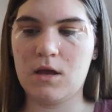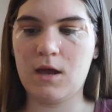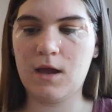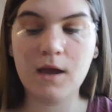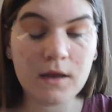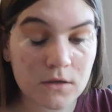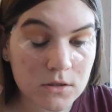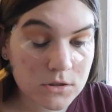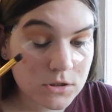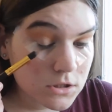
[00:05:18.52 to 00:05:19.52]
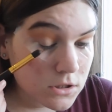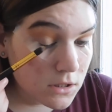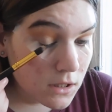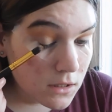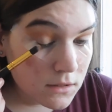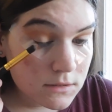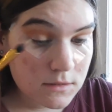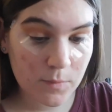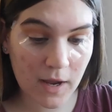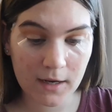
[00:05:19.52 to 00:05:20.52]
and
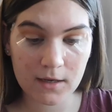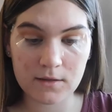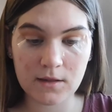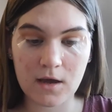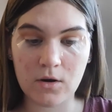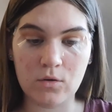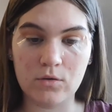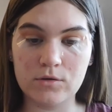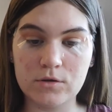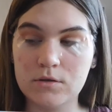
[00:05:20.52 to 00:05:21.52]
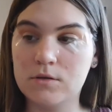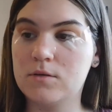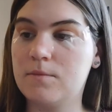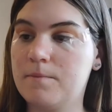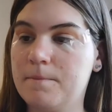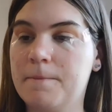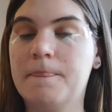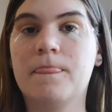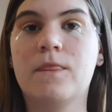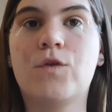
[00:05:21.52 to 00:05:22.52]
just packing that on
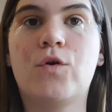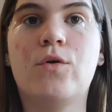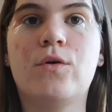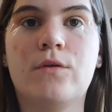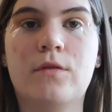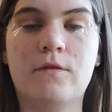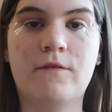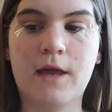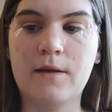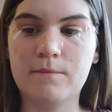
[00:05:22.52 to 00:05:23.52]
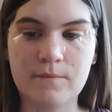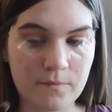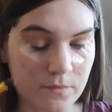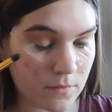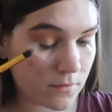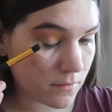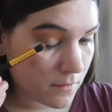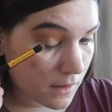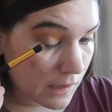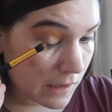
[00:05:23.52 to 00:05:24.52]
to the V
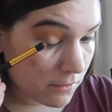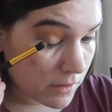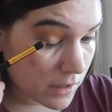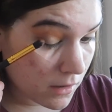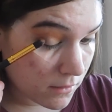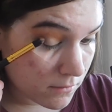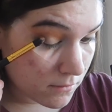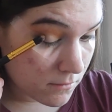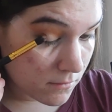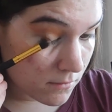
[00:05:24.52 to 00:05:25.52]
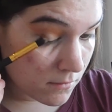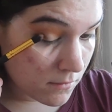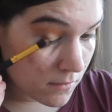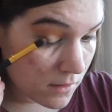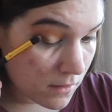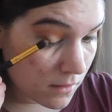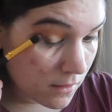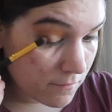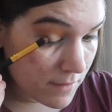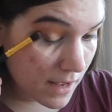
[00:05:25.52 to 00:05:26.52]
area
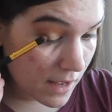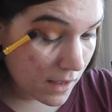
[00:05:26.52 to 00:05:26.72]
of my eye.